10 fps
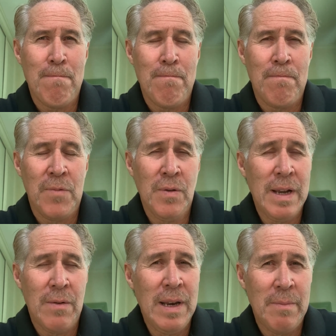You'll get
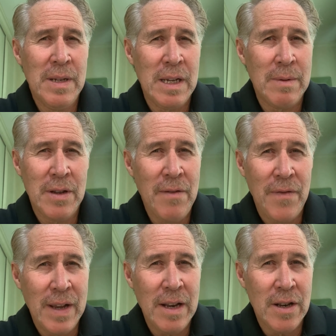really busy, but don't
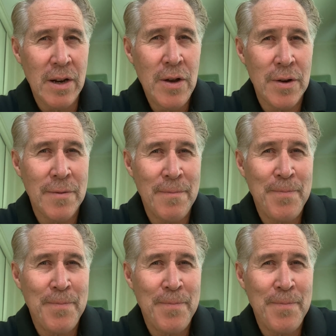forget to learn.